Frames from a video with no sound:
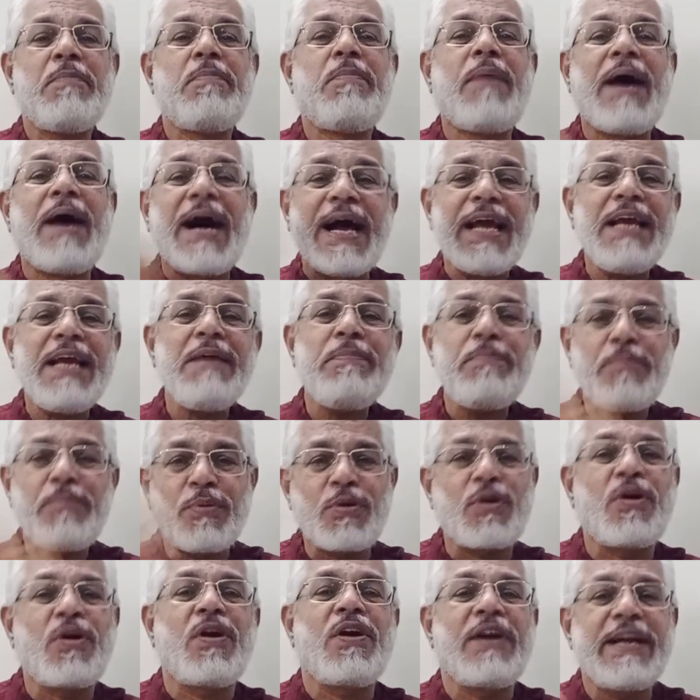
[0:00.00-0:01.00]

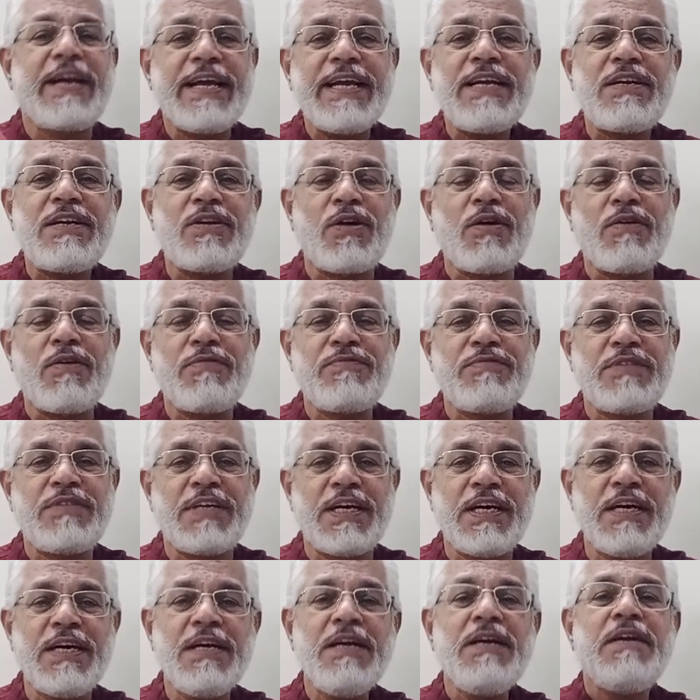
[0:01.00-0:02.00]
byproduct of
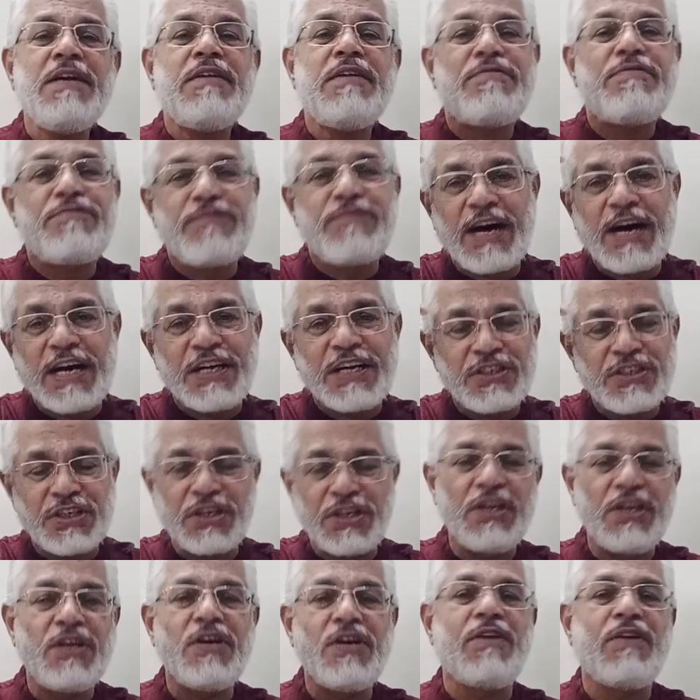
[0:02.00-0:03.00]
the
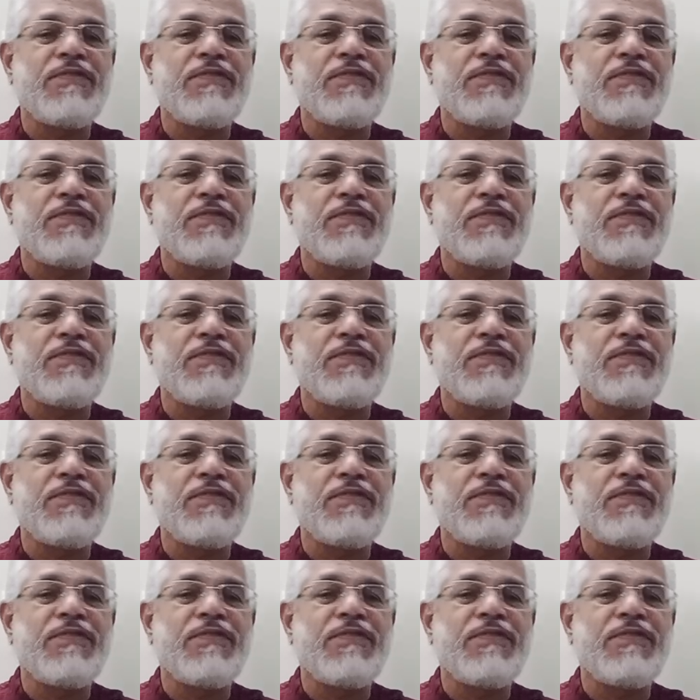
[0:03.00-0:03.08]
functioning